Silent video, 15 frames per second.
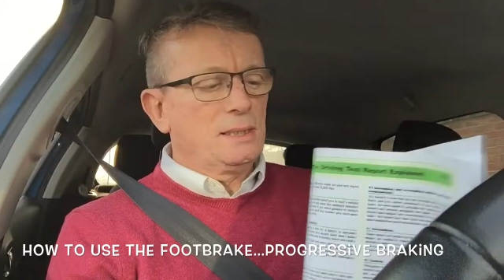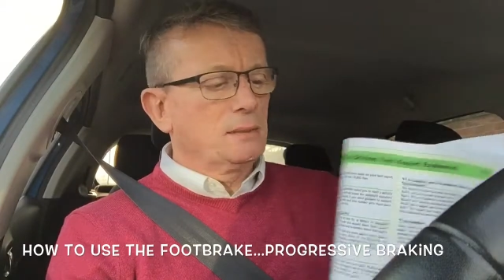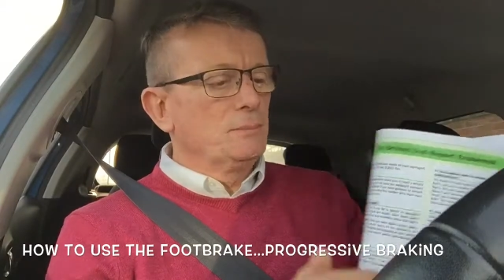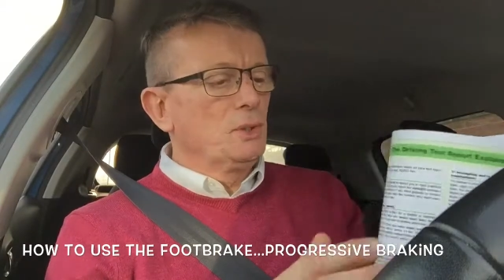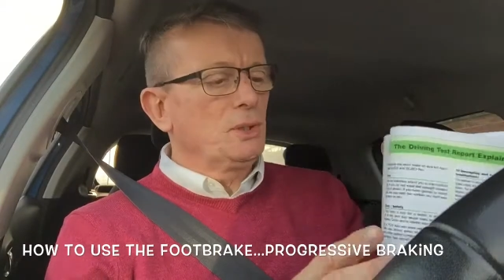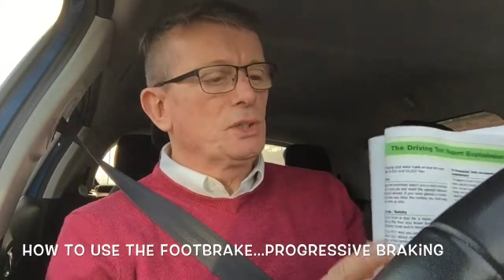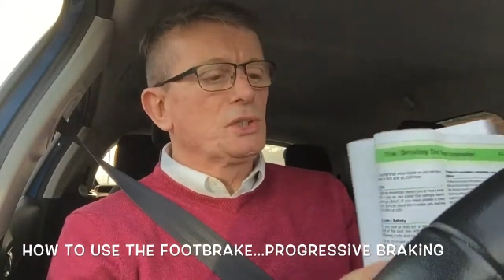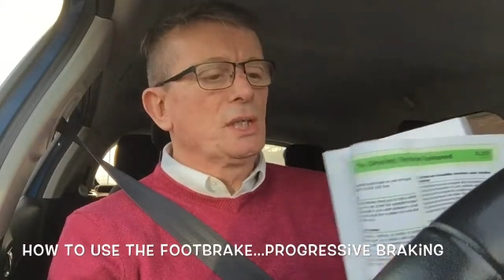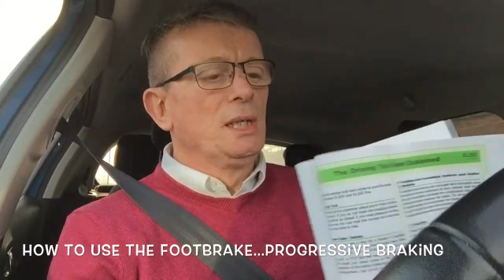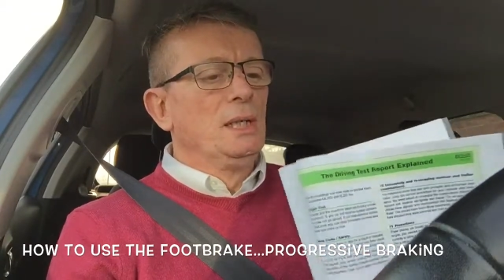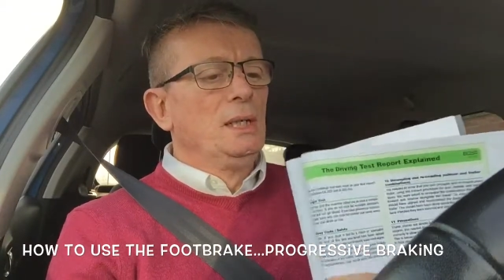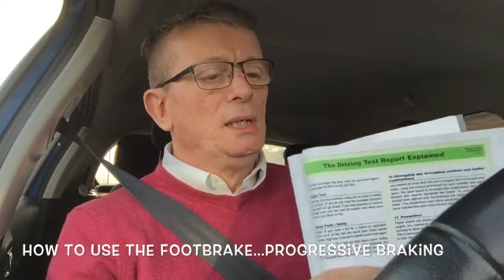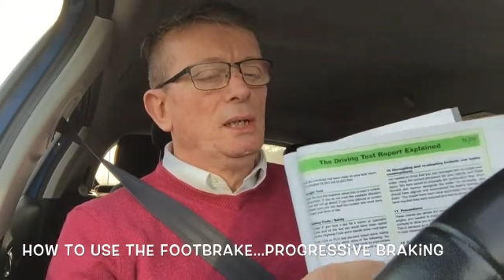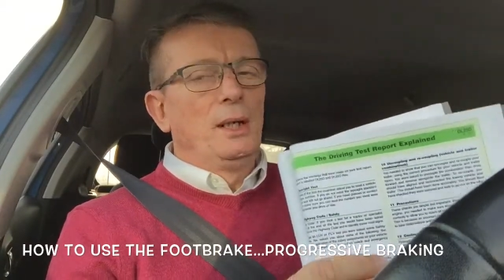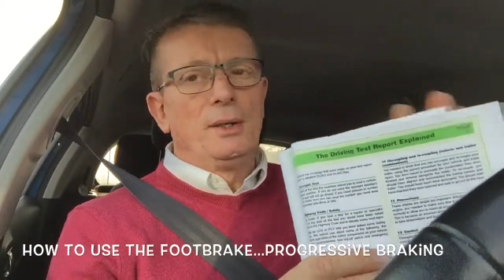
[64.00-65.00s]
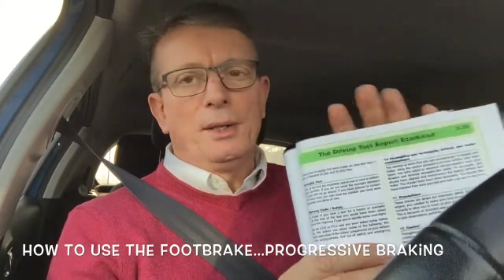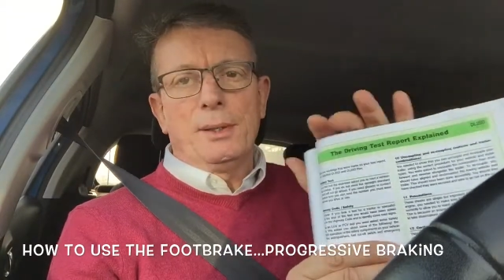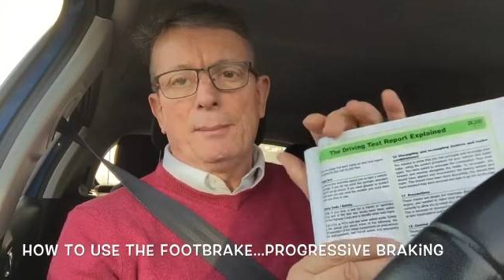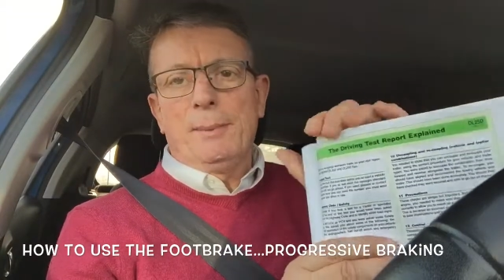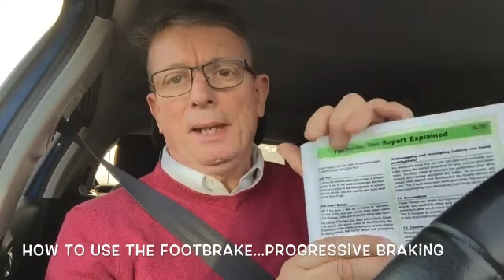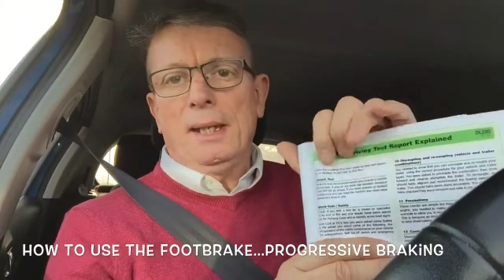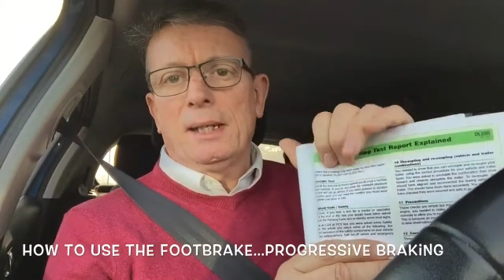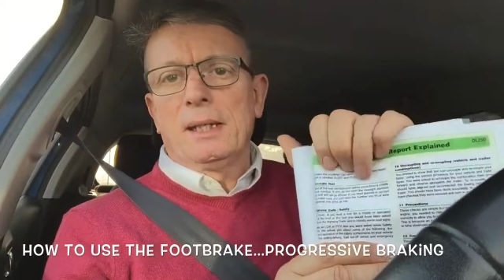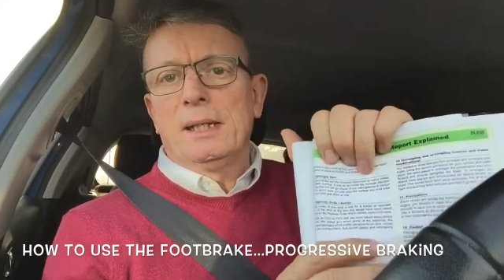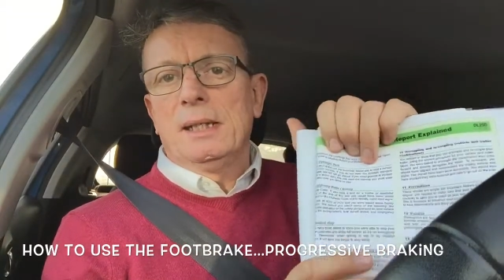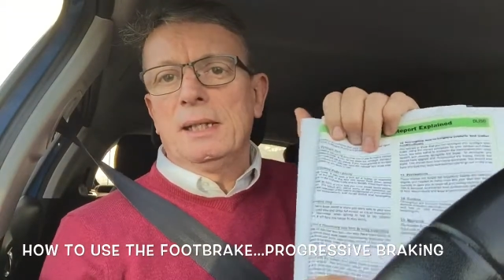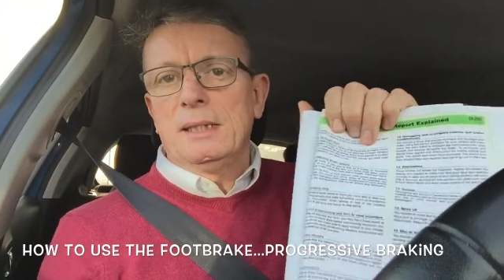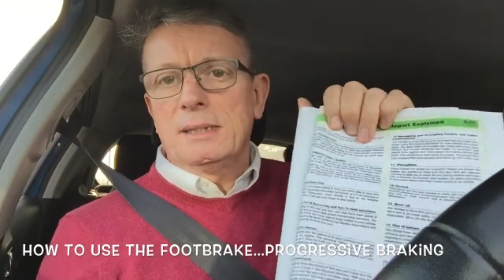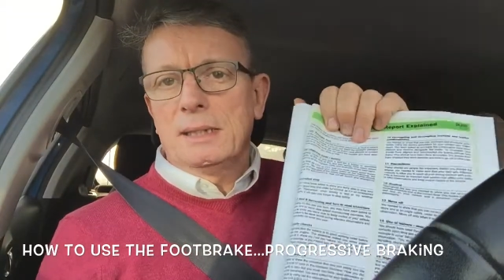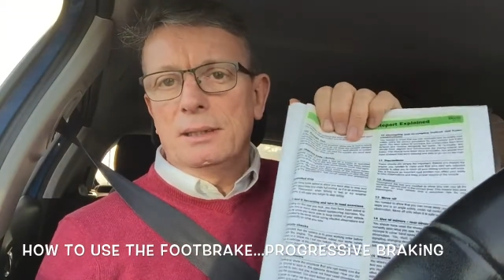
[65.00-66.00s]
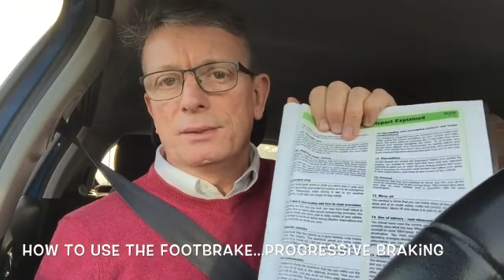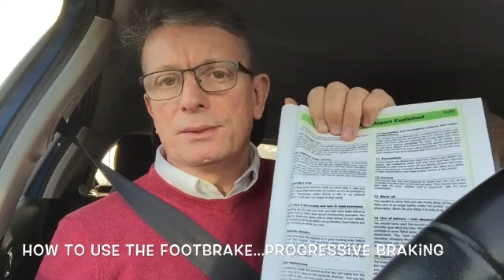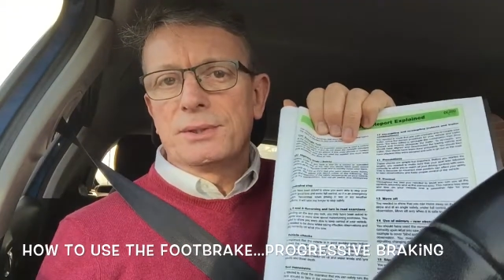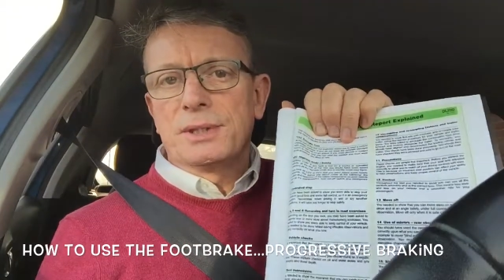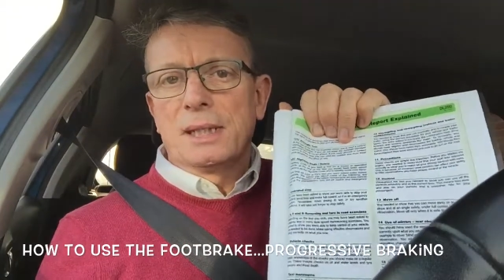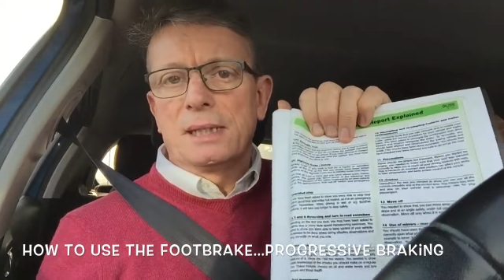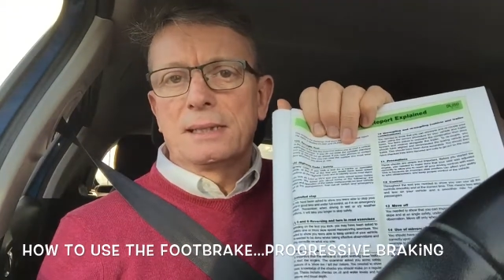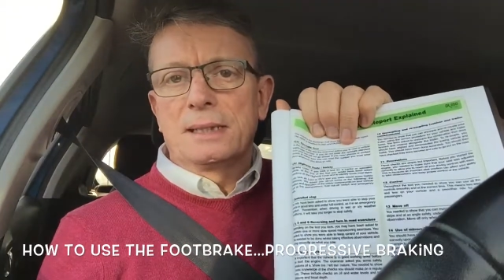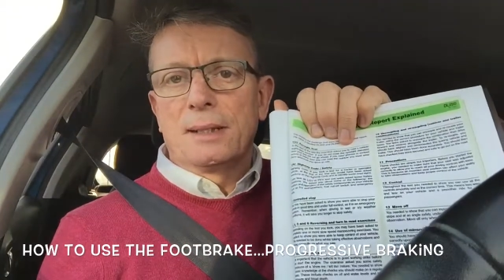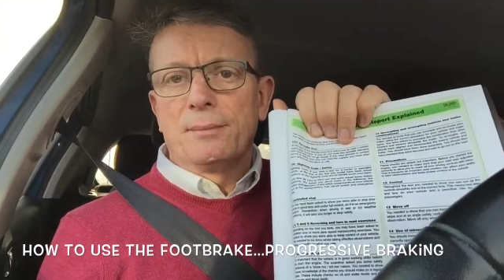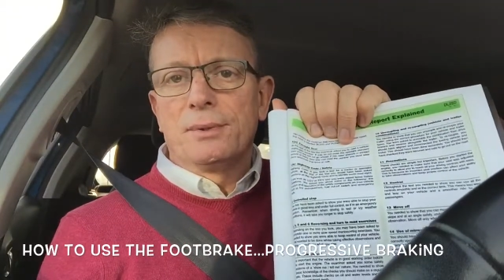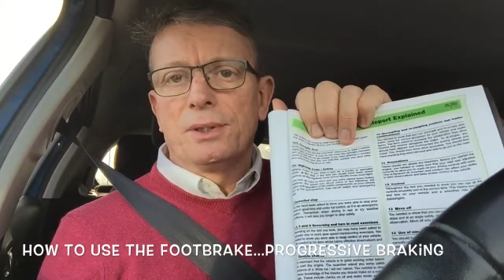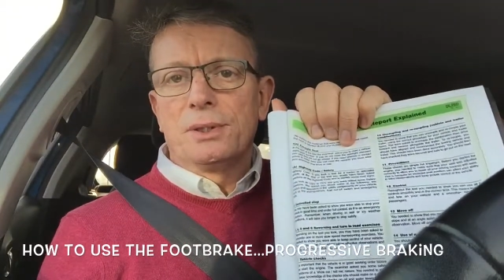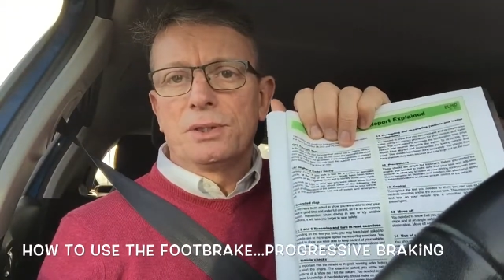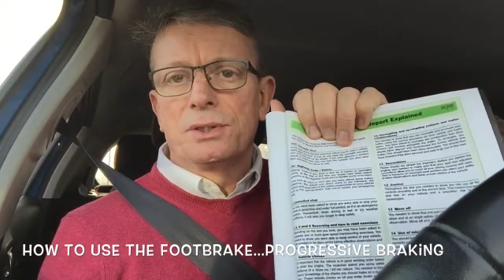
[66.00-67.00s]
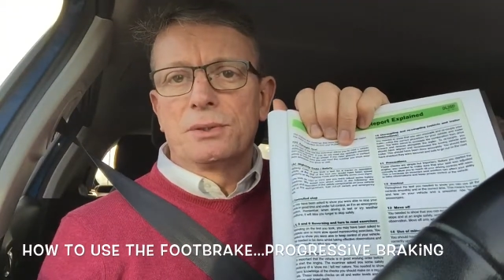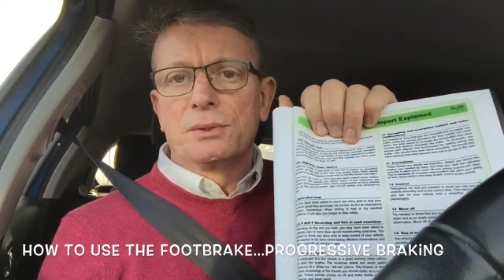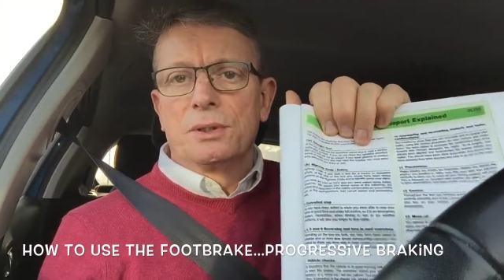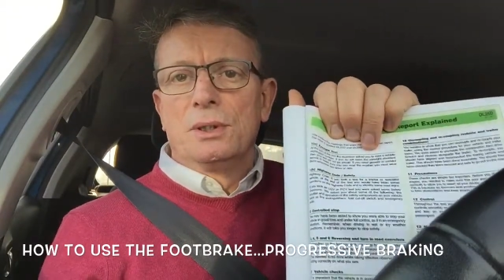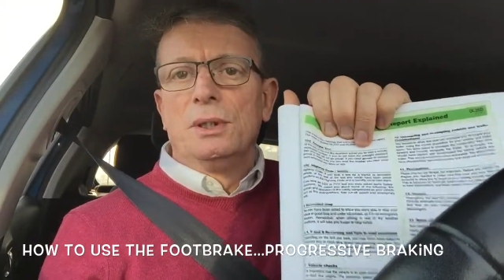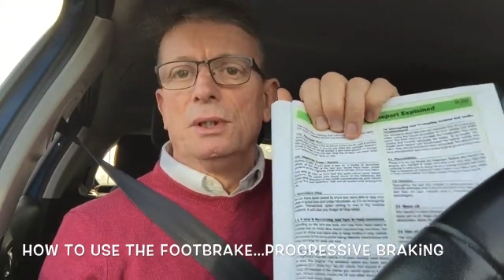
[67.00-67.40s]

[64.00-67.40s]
the marking sheet, and at the back it tells the examiners